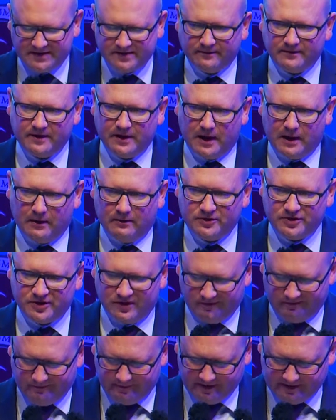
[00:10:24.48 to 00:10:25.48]
of the Irish
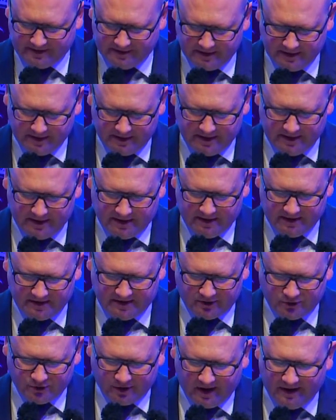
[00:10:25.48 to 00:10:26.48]
Government is
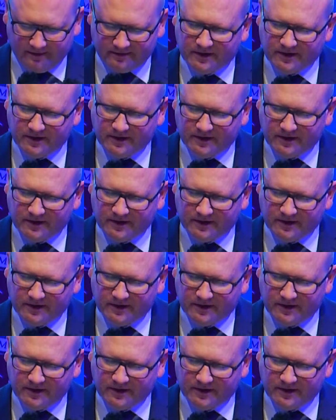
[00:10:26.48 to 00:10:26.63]
to drive the